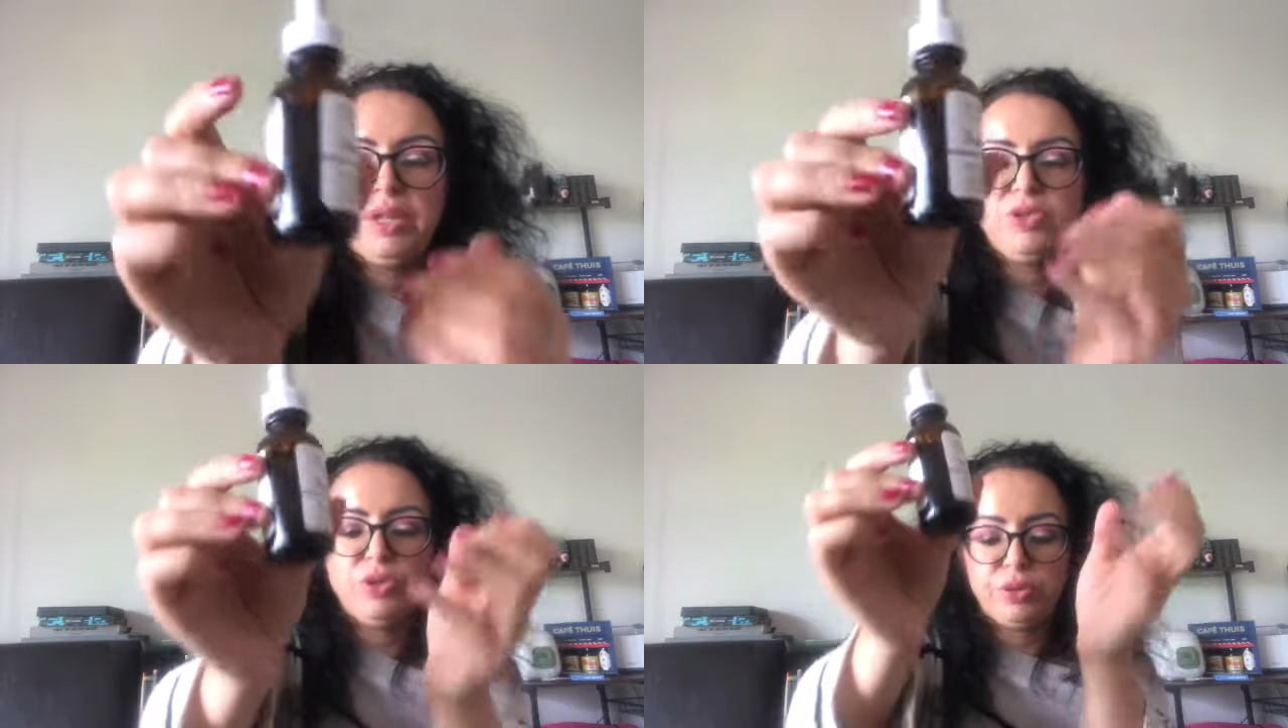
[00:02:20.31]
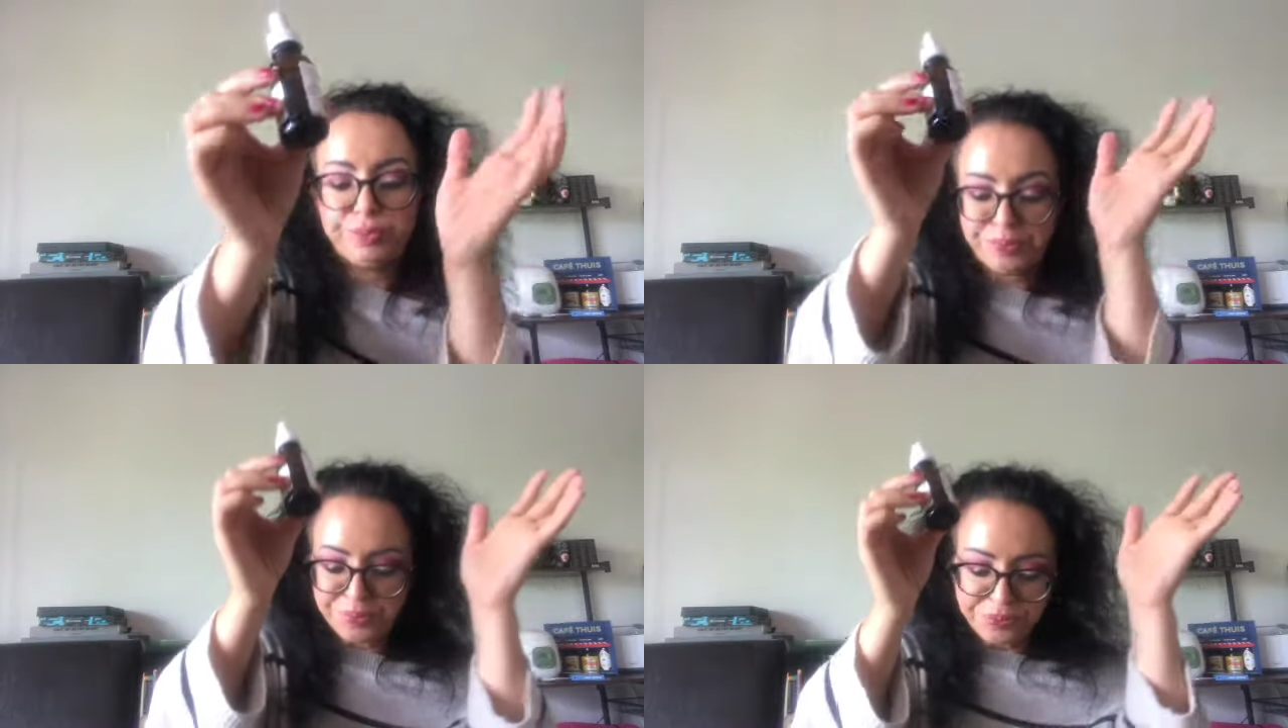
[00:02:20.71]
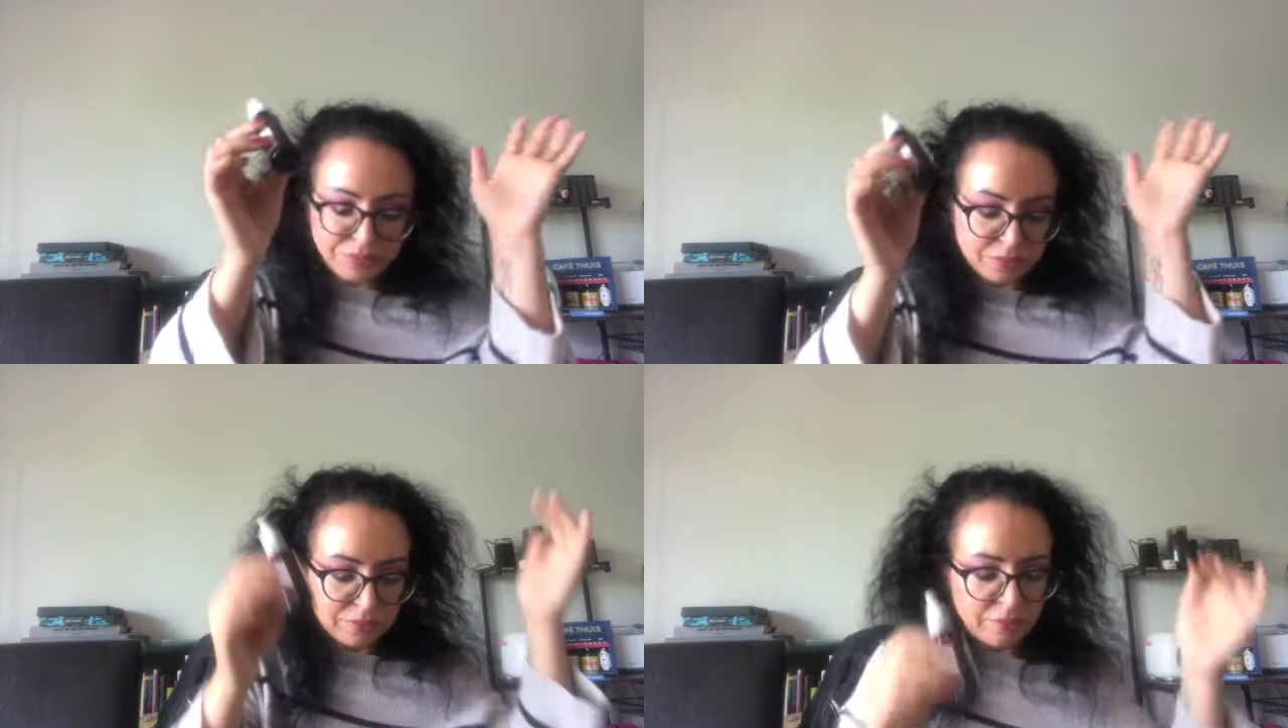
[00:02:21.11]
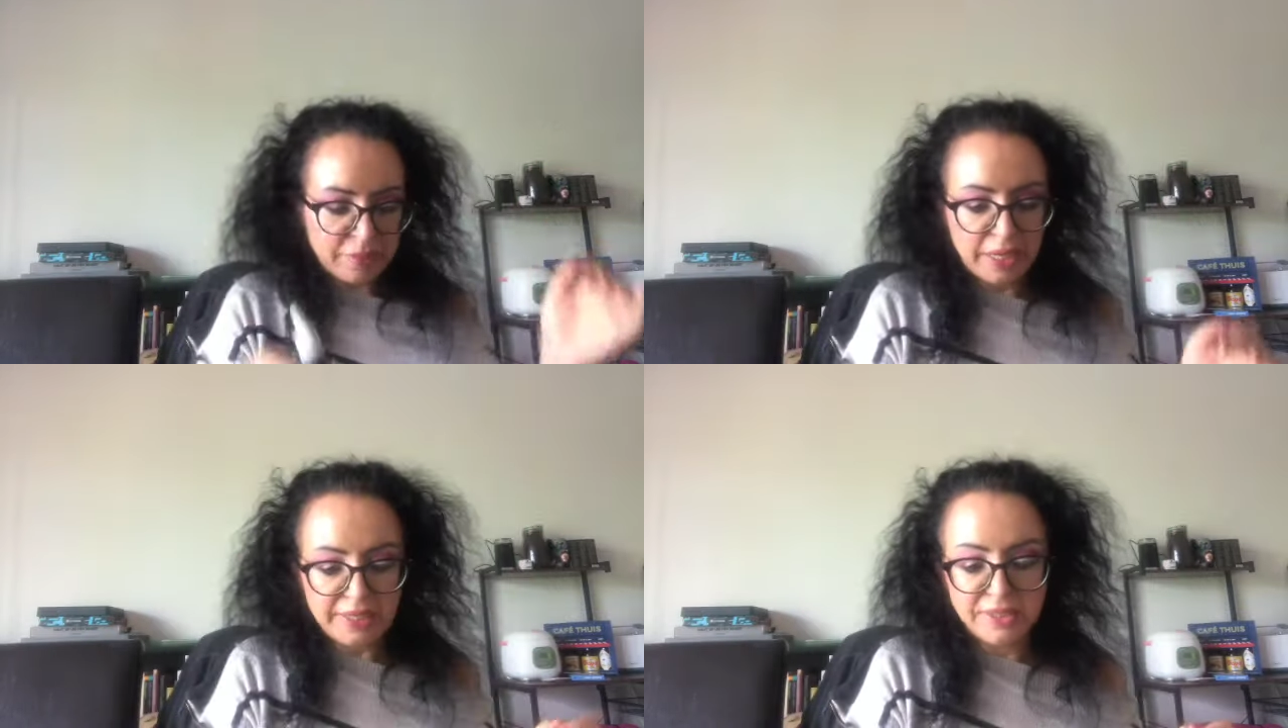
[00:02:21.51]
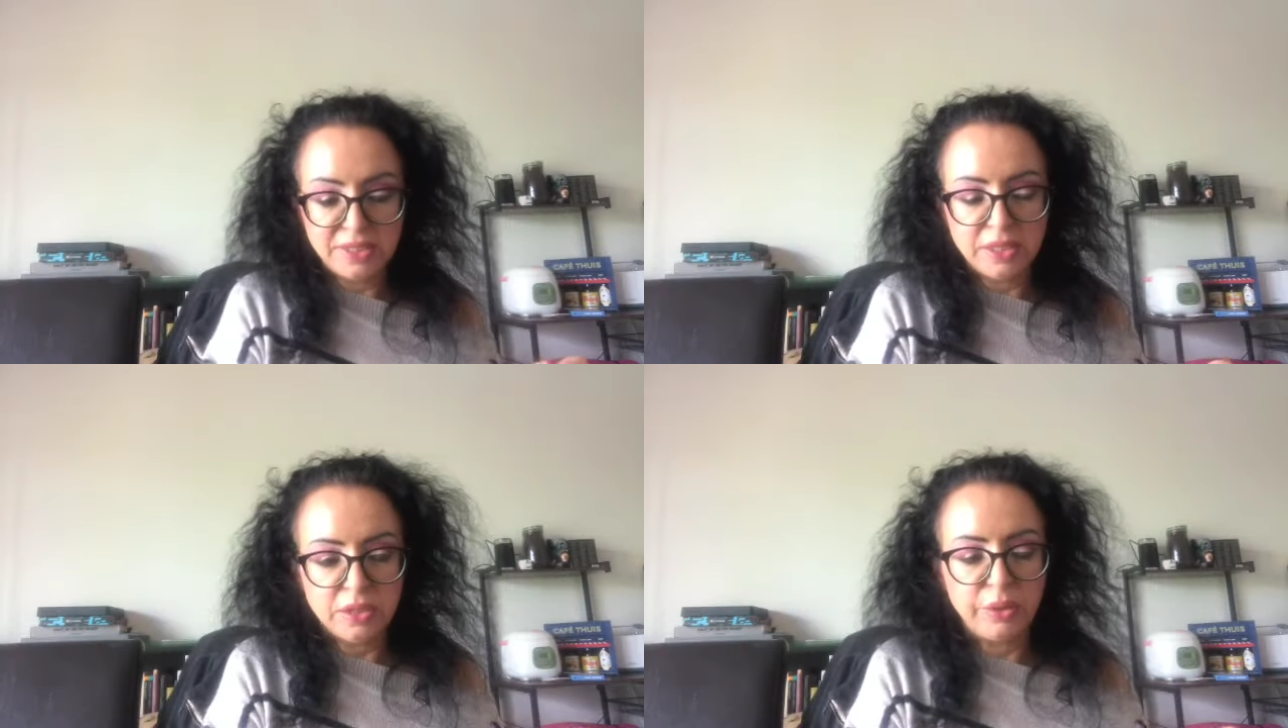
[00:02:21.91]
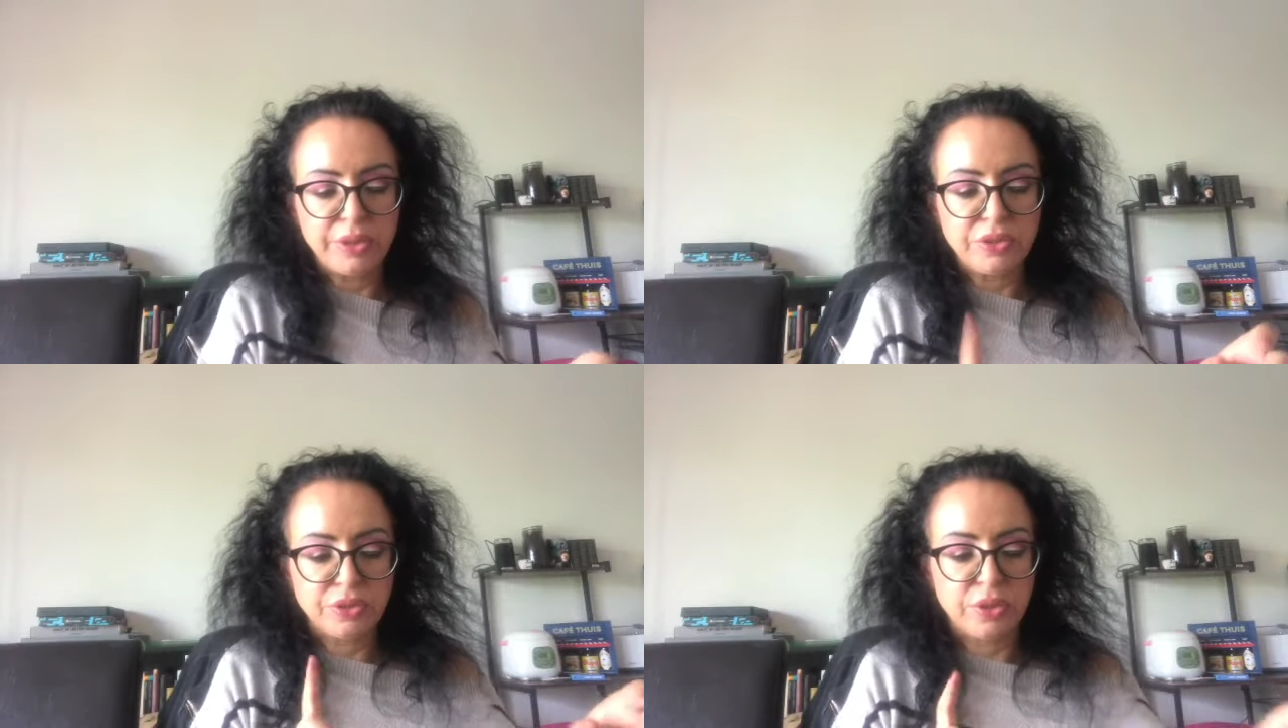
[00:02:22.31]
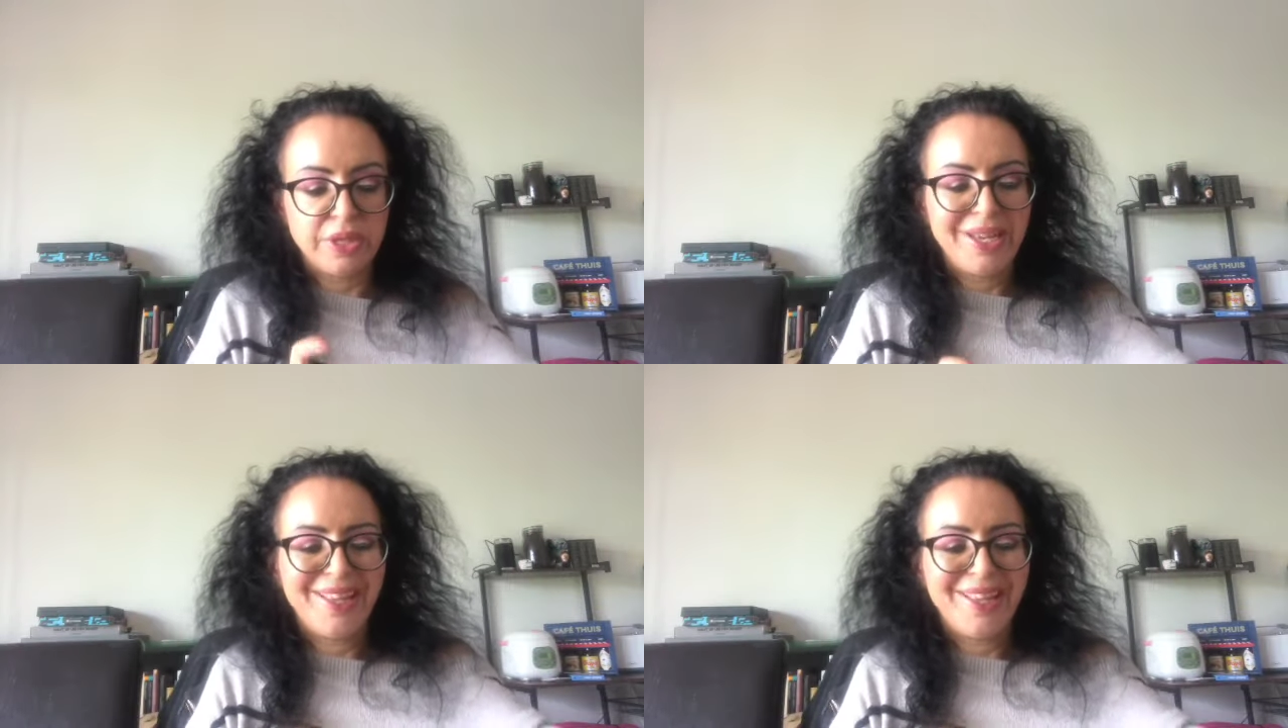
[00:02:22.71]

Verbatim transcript: so it's still going strong